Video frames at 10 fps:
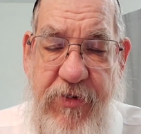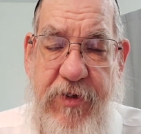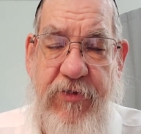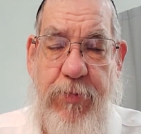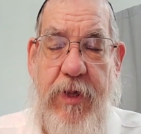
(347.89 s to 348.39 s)

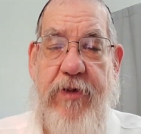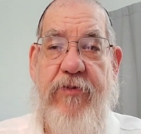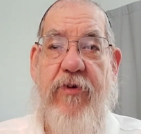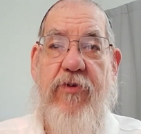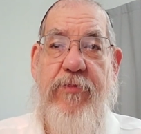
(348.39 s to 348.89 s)

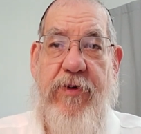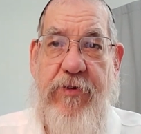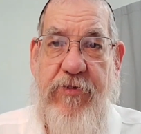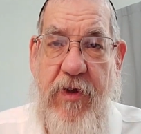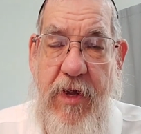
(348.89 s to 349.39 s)
explains in
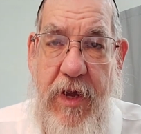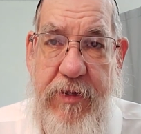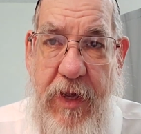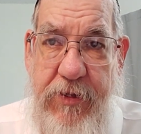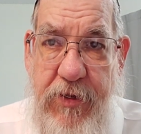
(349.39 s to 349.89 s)
Chumash
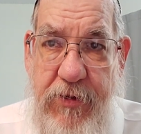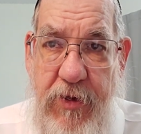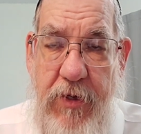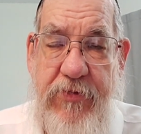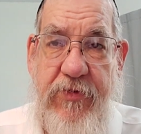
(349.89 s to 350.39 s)
that the
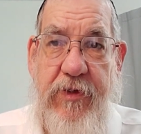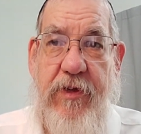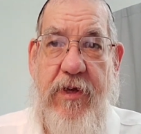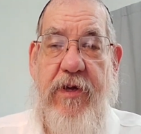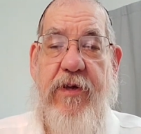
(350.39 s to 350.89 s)

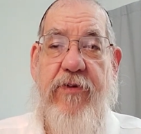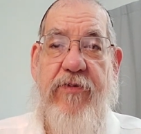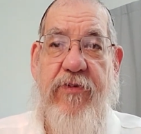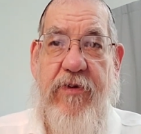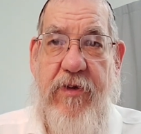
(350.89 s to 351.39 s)
Nasi
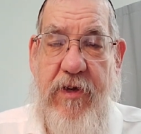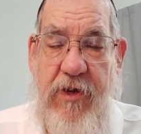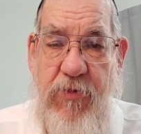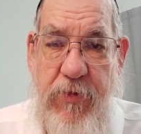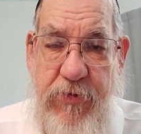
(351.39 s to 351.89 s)
is
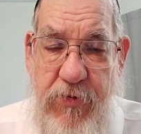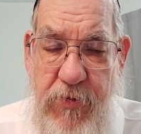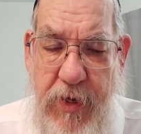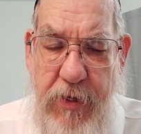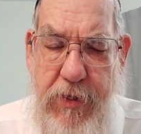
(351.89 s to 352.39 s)
equal
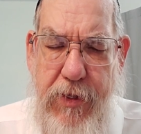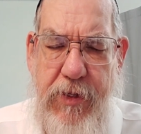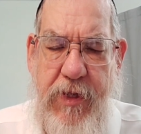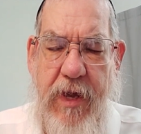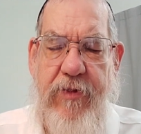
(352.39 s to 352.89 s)
to and
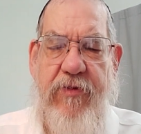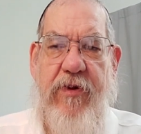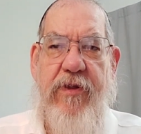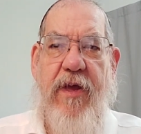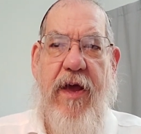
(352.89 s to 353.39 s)
contains in
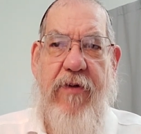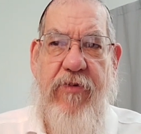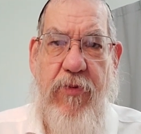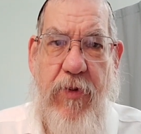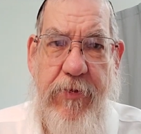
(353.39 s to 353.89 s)
it
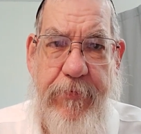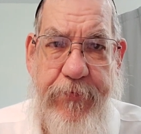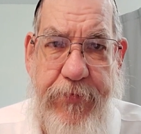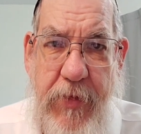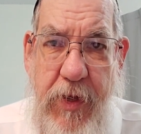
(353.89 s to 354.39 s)
everyone.
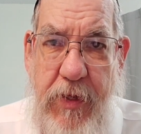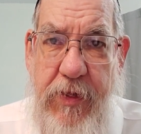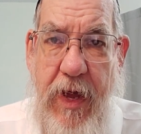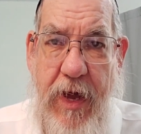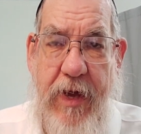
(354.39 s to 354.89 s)

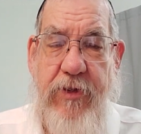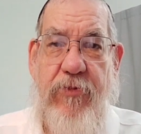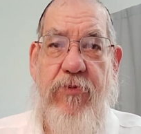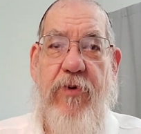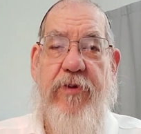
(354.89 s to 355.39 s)
The
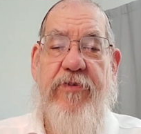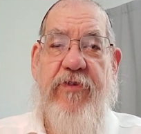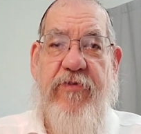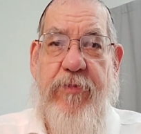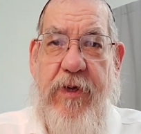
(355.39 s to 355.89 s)
Hainu, what does
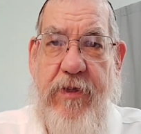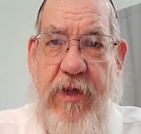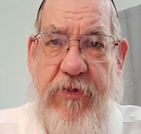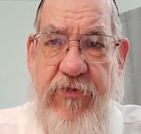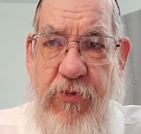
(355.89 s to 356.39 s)
this mean?
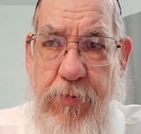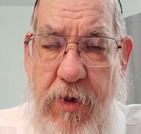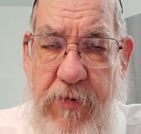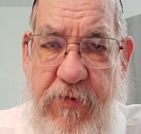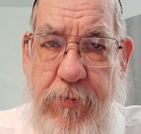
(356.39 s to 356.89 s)
That
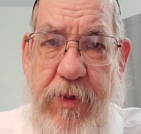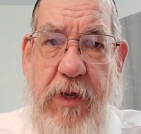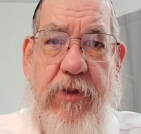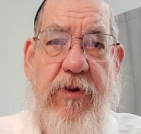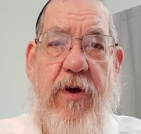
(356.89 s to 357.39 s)
Zerubbabel,
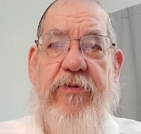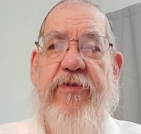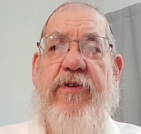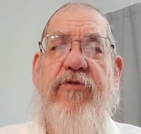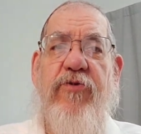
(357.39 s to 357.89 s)
being the
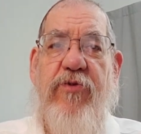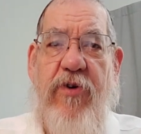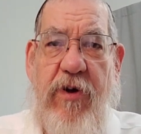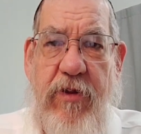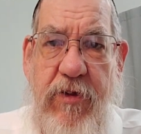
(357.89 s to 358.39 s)
Nasi, Shu
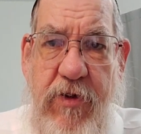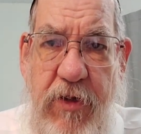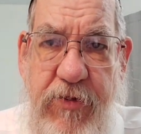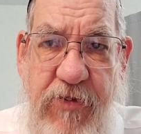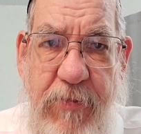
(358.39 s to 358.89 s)
Koil
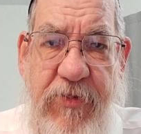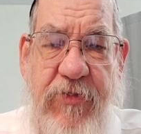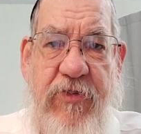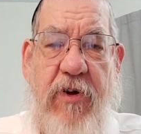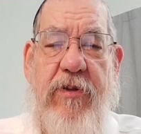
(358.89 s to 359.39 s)
Kol Neshamas
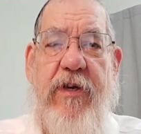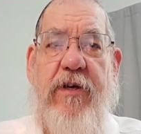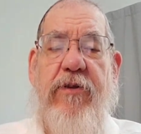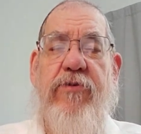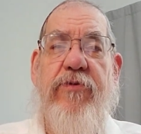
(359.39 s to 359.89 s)
Yisrael,
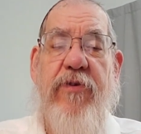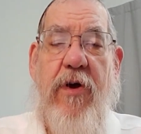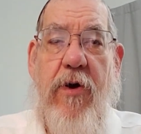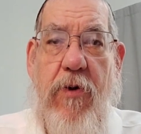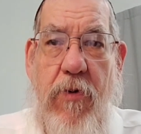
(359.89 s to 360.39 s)
includes
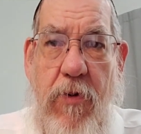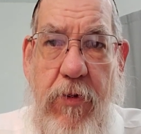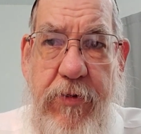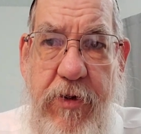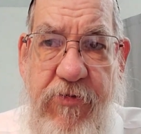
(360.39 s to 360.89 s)

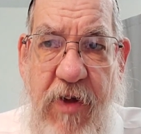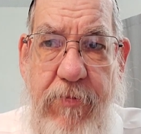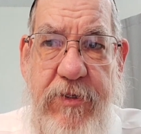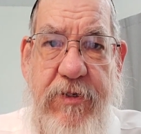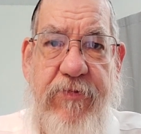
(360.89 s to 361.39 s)
all the
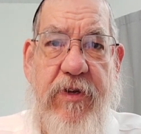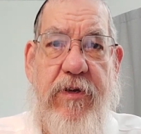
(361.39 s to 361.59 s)
Neshamas of the